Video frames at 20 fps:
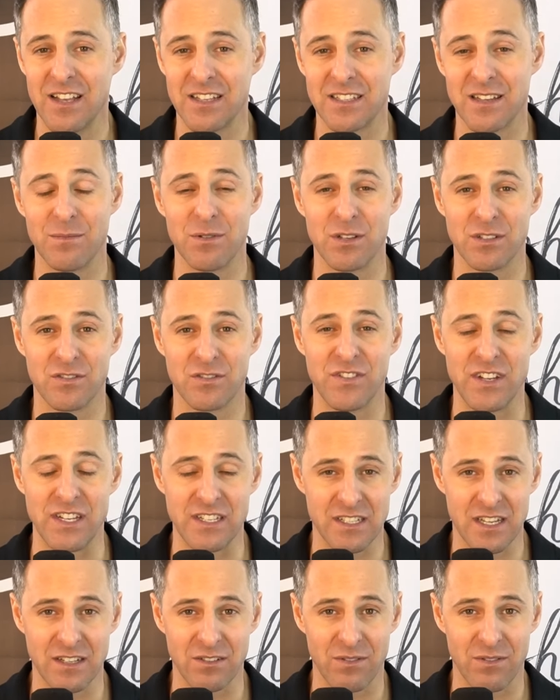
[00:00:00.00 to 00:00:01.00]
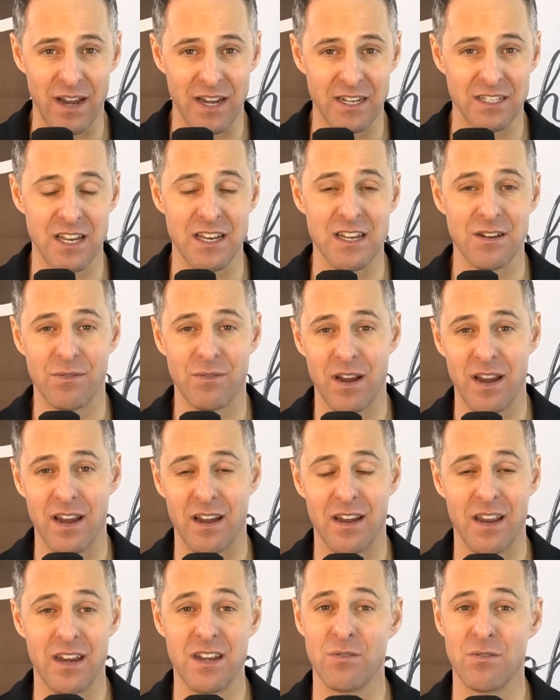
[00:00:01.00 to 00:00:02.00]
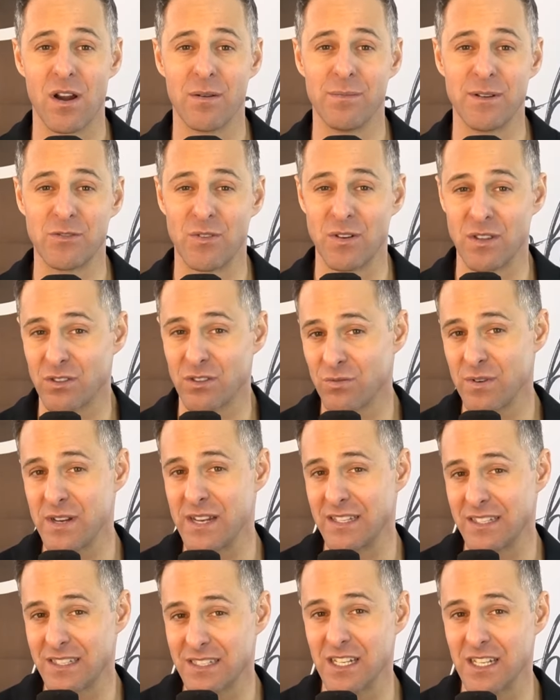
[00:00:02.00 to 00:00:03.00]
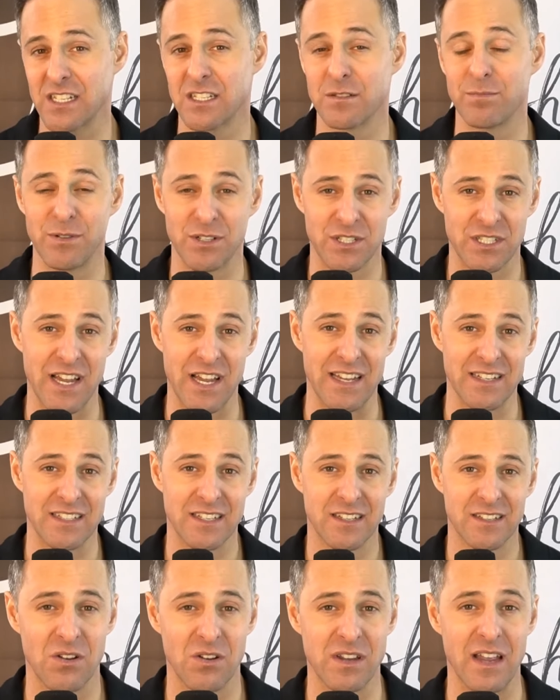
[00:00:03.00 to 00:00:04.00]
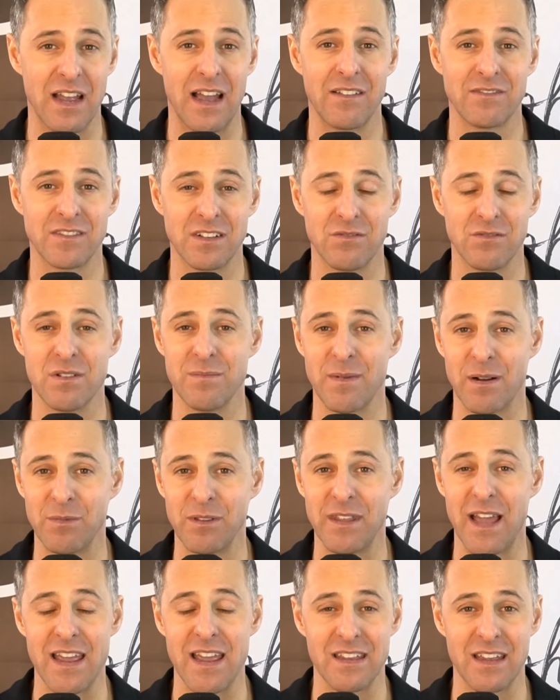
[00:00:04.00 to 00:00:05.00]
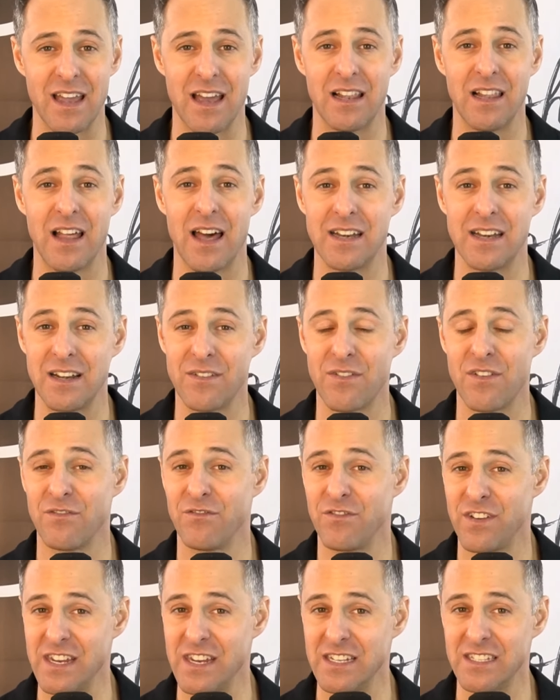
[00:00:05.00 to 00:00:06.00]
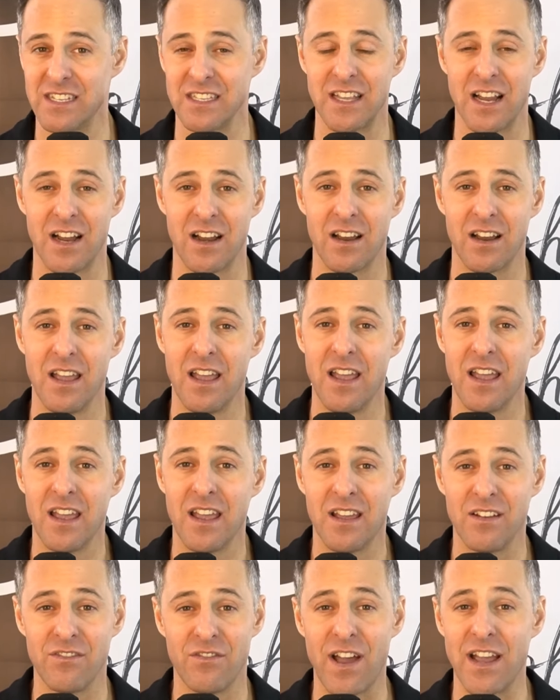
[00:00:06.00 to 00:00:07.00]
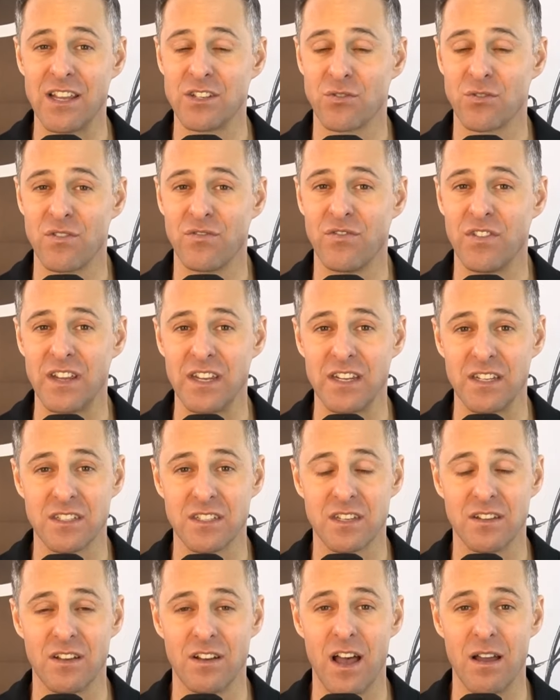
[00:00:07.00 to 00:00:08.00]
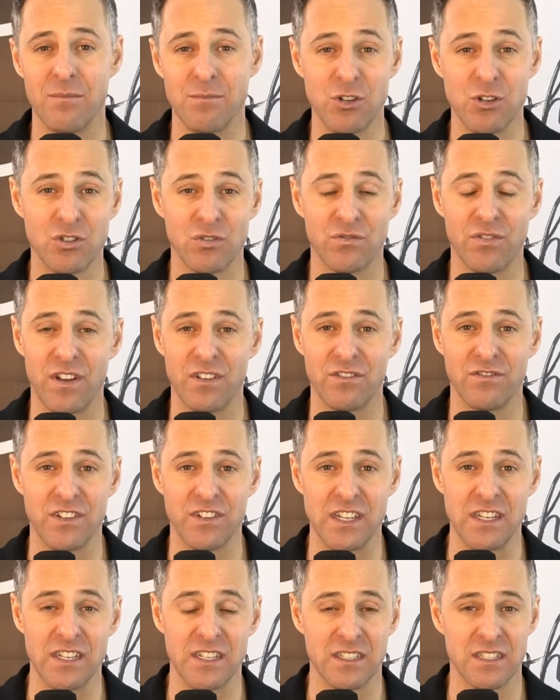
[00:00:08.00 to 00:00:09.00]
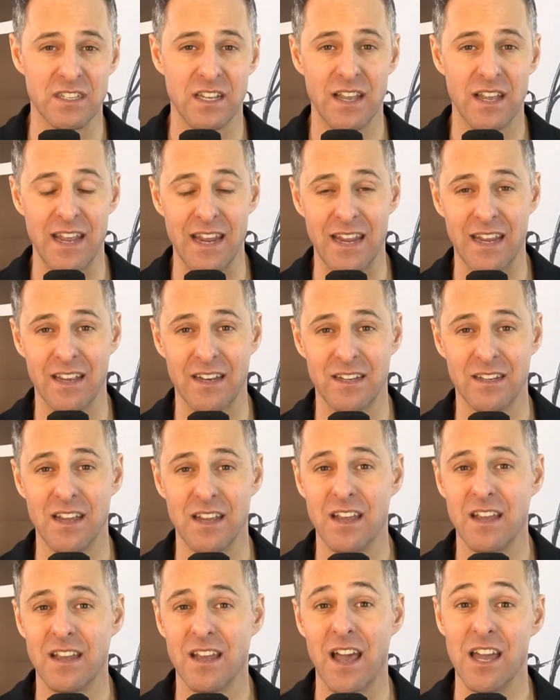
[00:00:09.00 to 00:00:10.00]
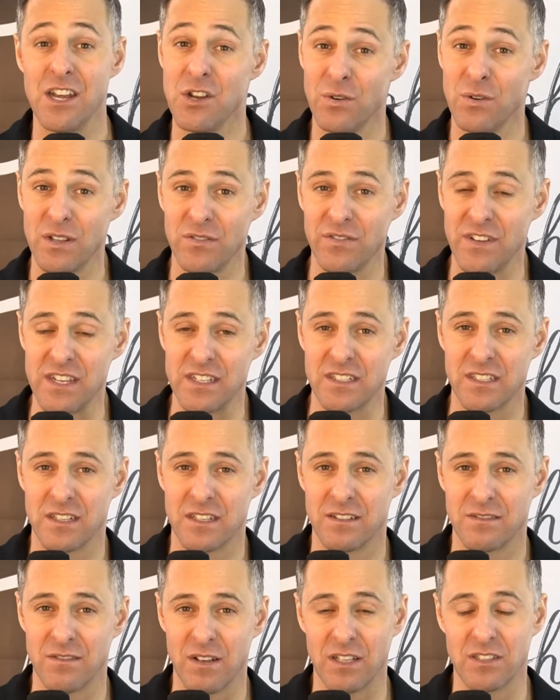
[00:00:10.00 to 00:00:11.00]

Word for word: Some of those fees can range anywhere anywhere between three and six percent. So you have to remember that. You got a lot of different fees in there: advisory fees, uh, mutual fund fees, and annuity fees.